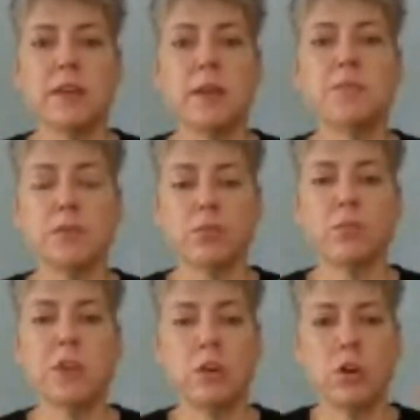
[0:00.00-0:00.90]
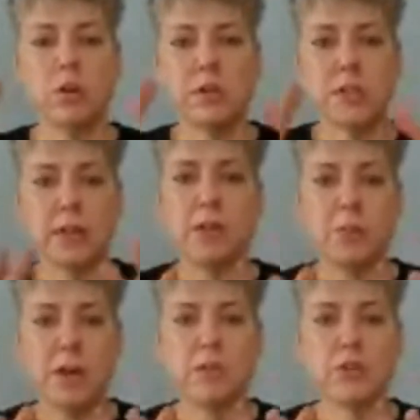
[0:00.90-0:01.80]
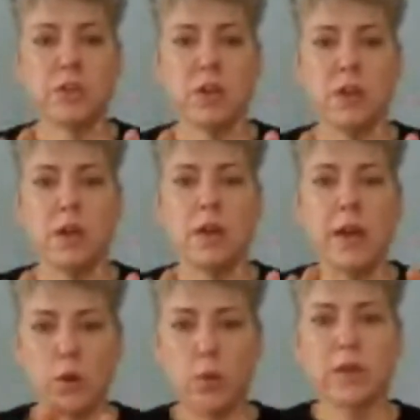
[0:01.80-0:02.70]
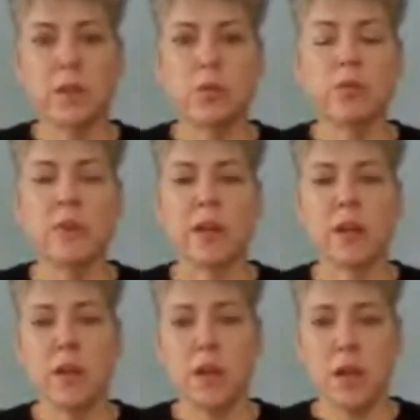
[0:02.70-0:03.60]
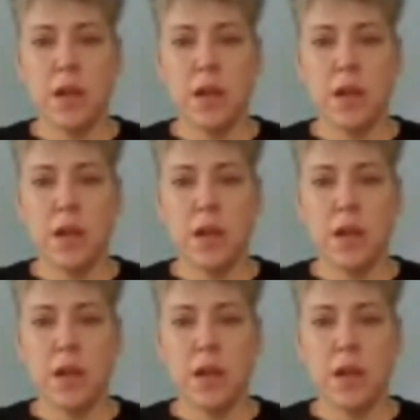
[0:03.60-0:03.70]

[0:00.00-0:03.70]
it keeps the ruminant herd tightly bunched and quickly moving.